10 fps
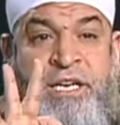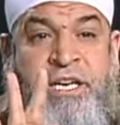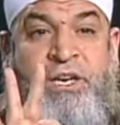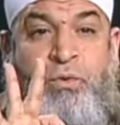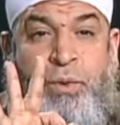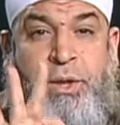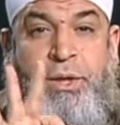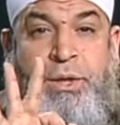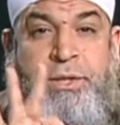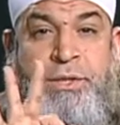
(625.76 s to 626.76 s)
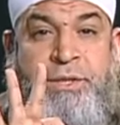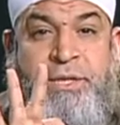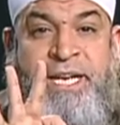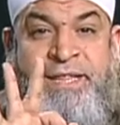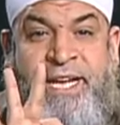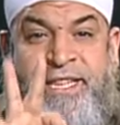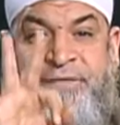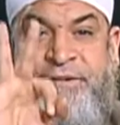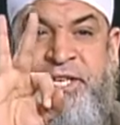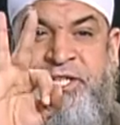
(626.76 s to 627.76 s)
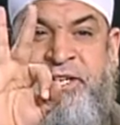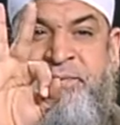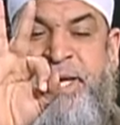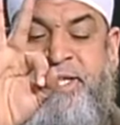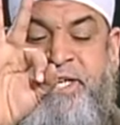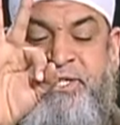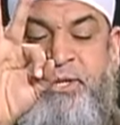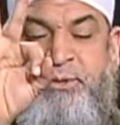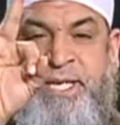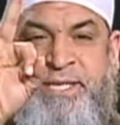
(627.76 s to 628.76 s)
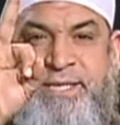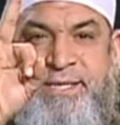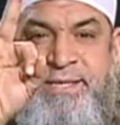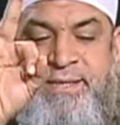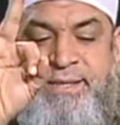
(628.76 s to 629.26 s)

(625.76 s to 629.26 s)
key words in that definition. Pay attention to this.